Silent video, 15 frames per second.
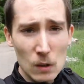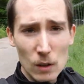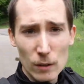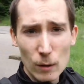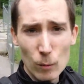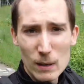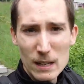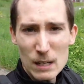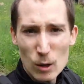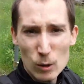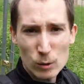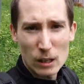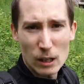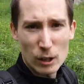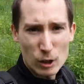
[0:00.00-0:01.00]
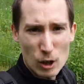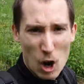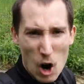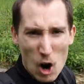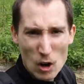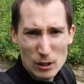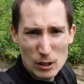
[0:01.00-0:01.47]
The windows are
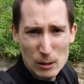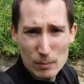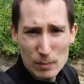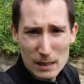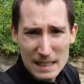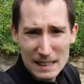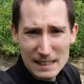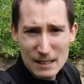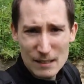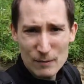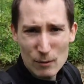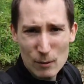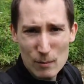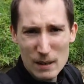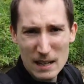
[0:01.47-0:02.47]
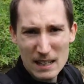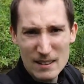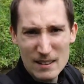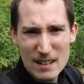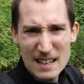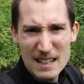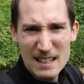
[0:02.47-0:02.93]
gone completely from back
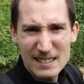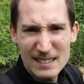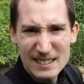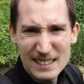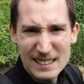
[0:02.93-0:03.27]
there,